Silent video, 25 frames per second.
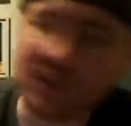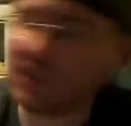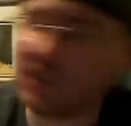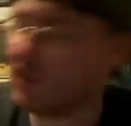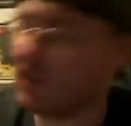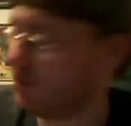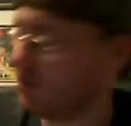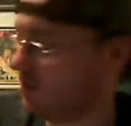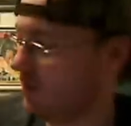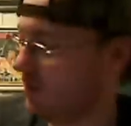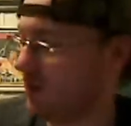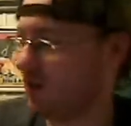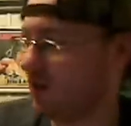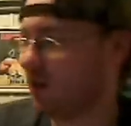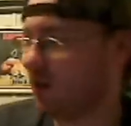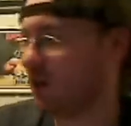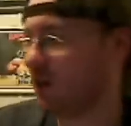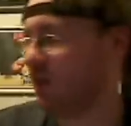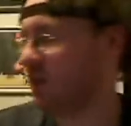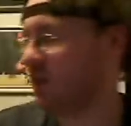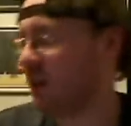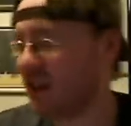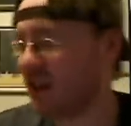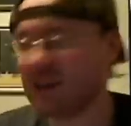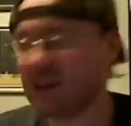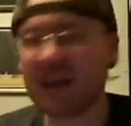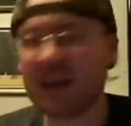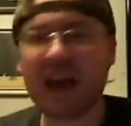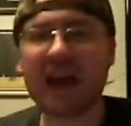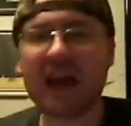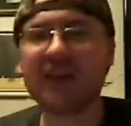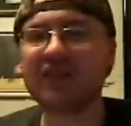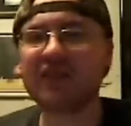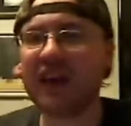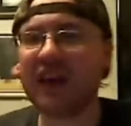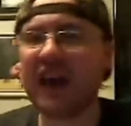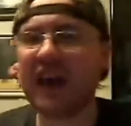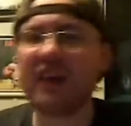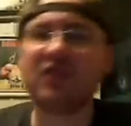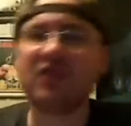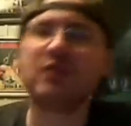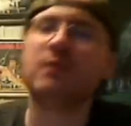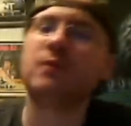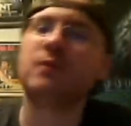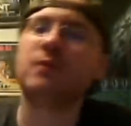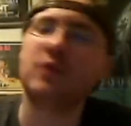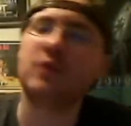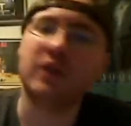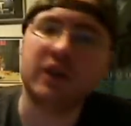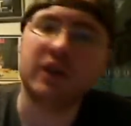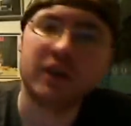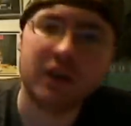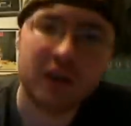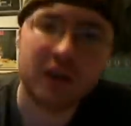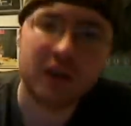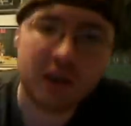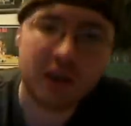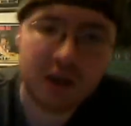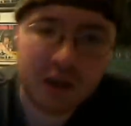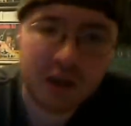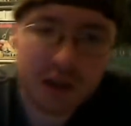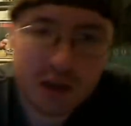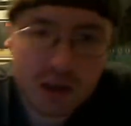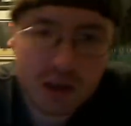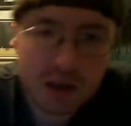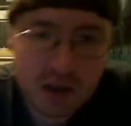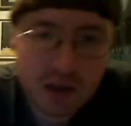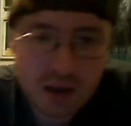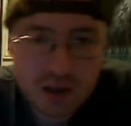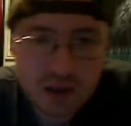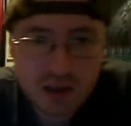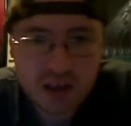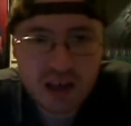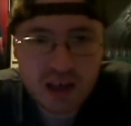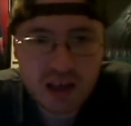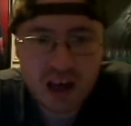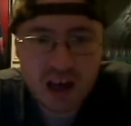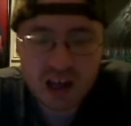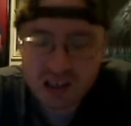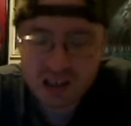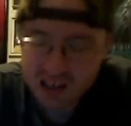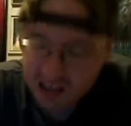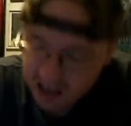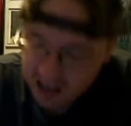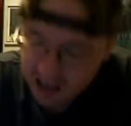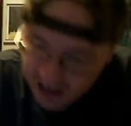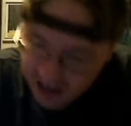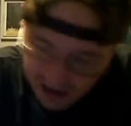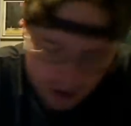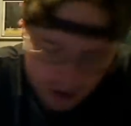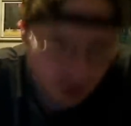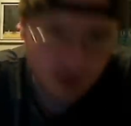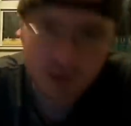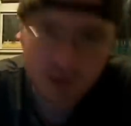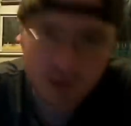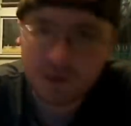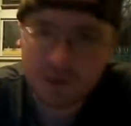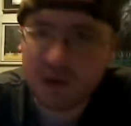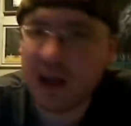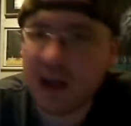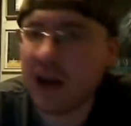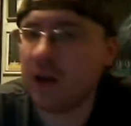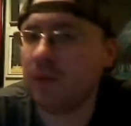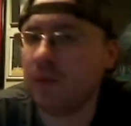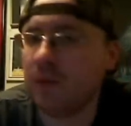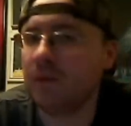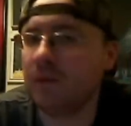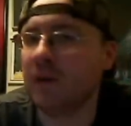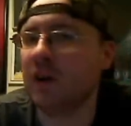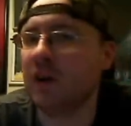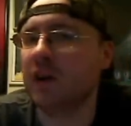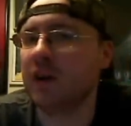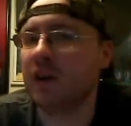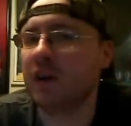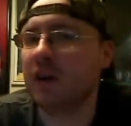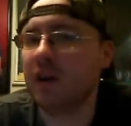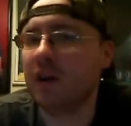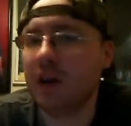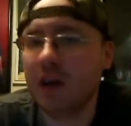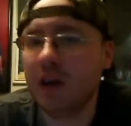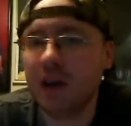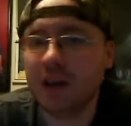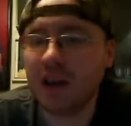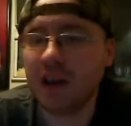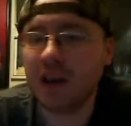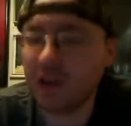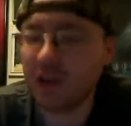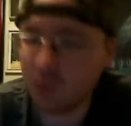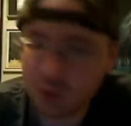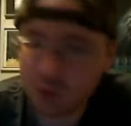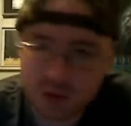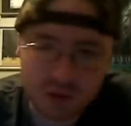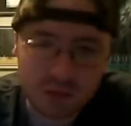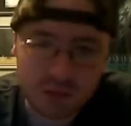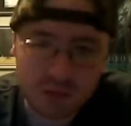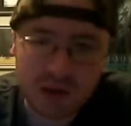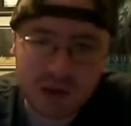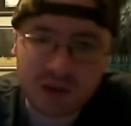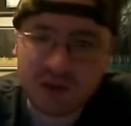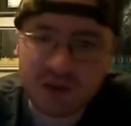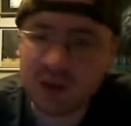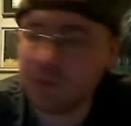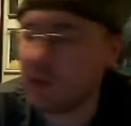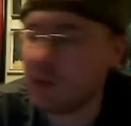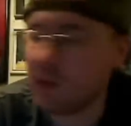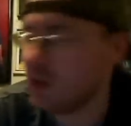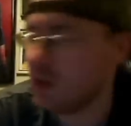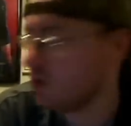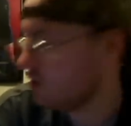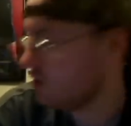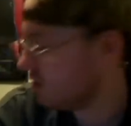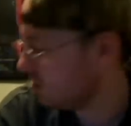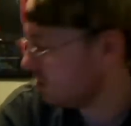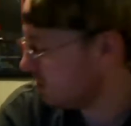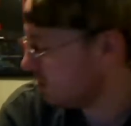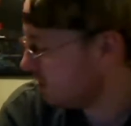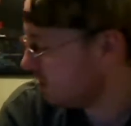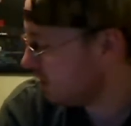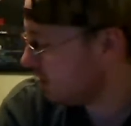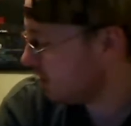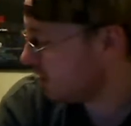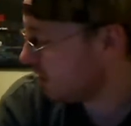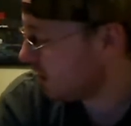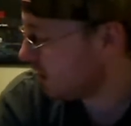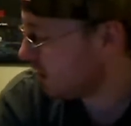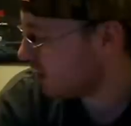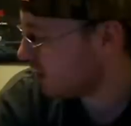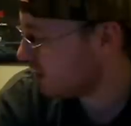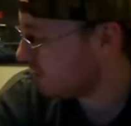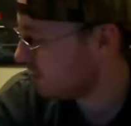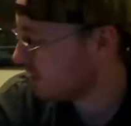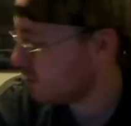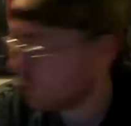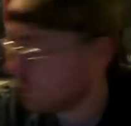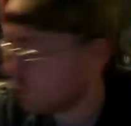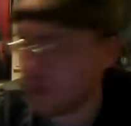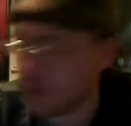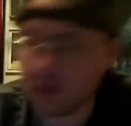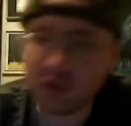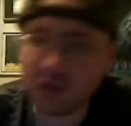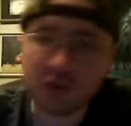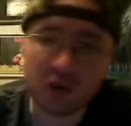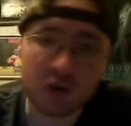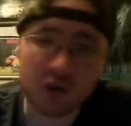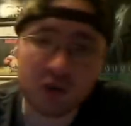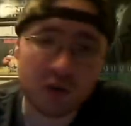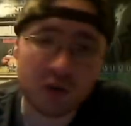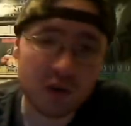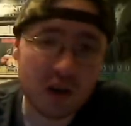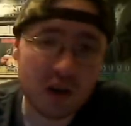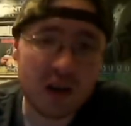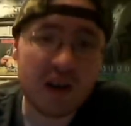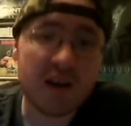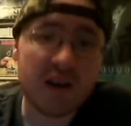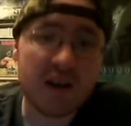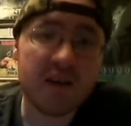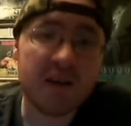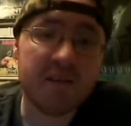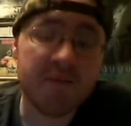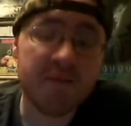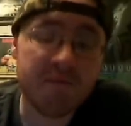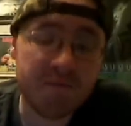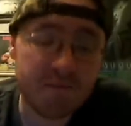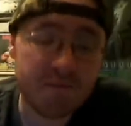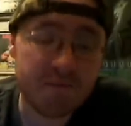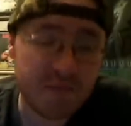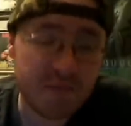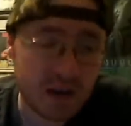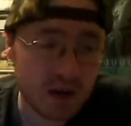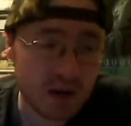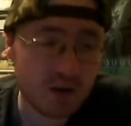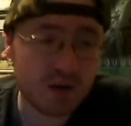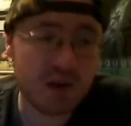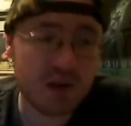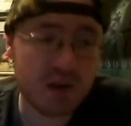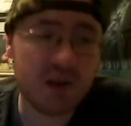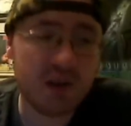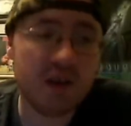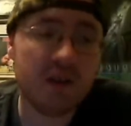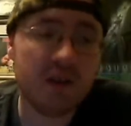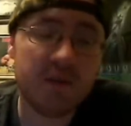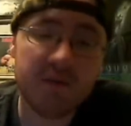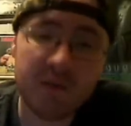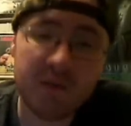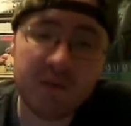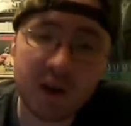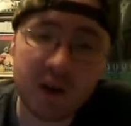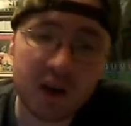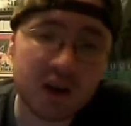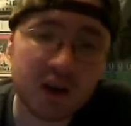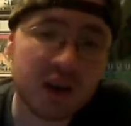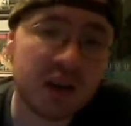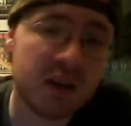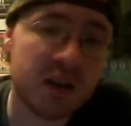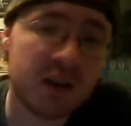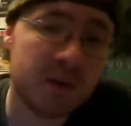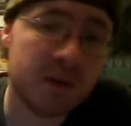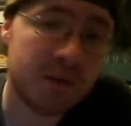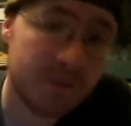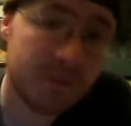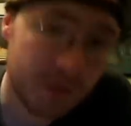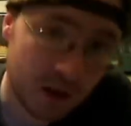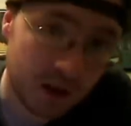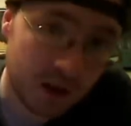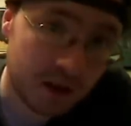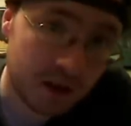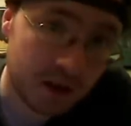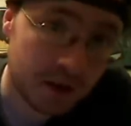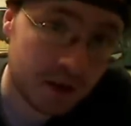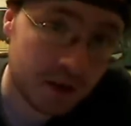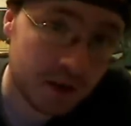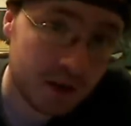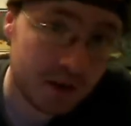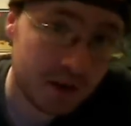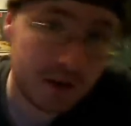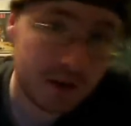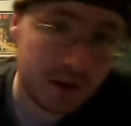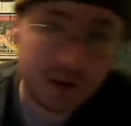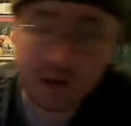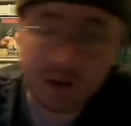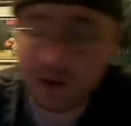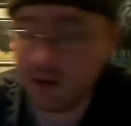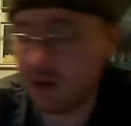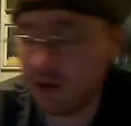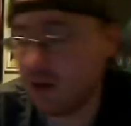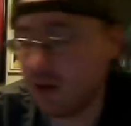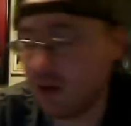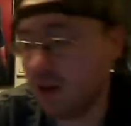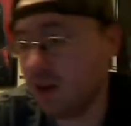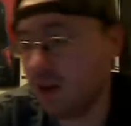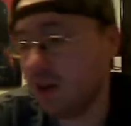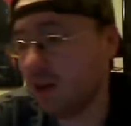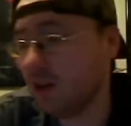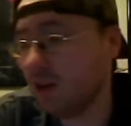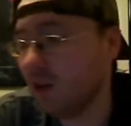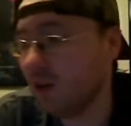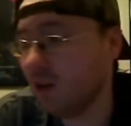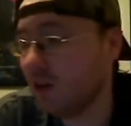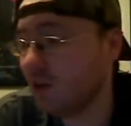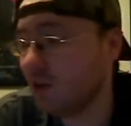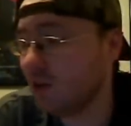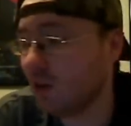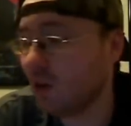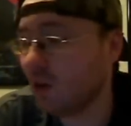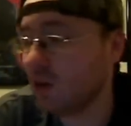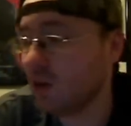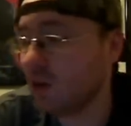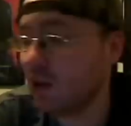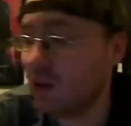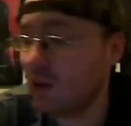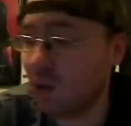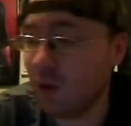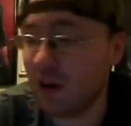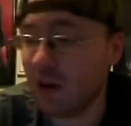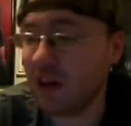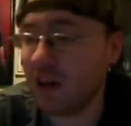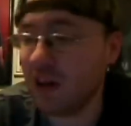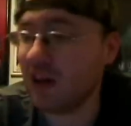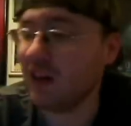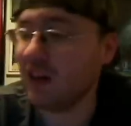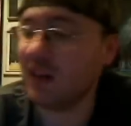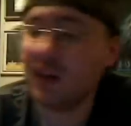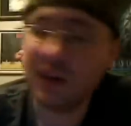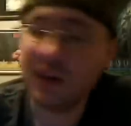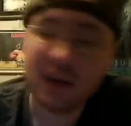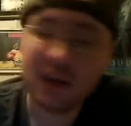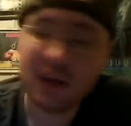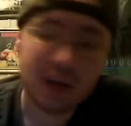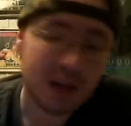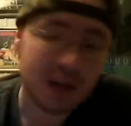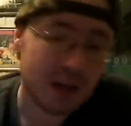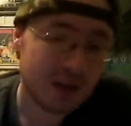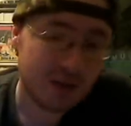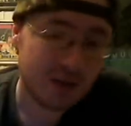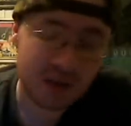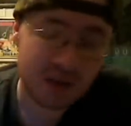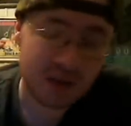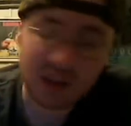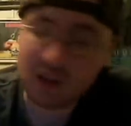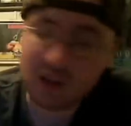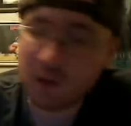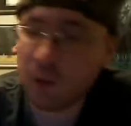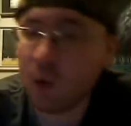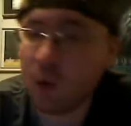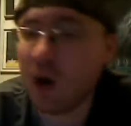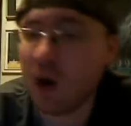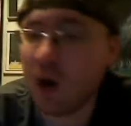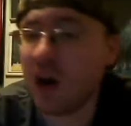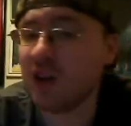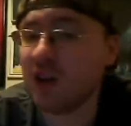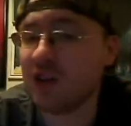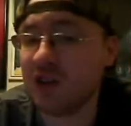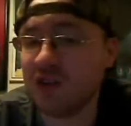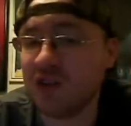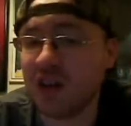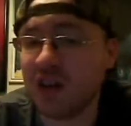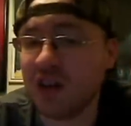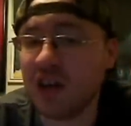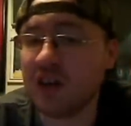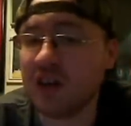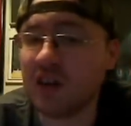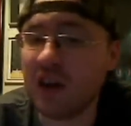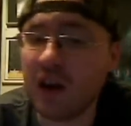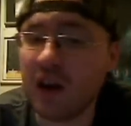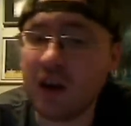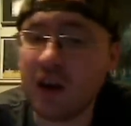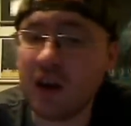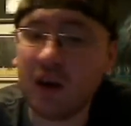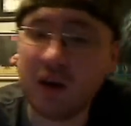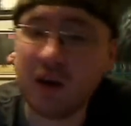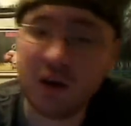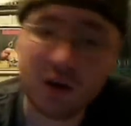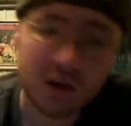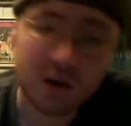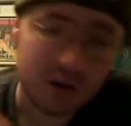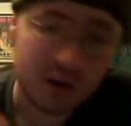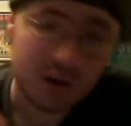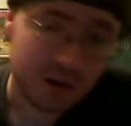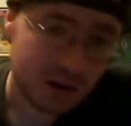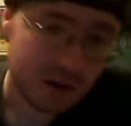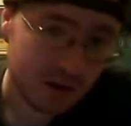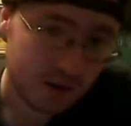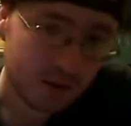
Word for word: it's a kick-ass action flick. Hell of a lot of fun. That's really my summation of Eraser. Very fucking fun. So either way, thanks for watching. Take care.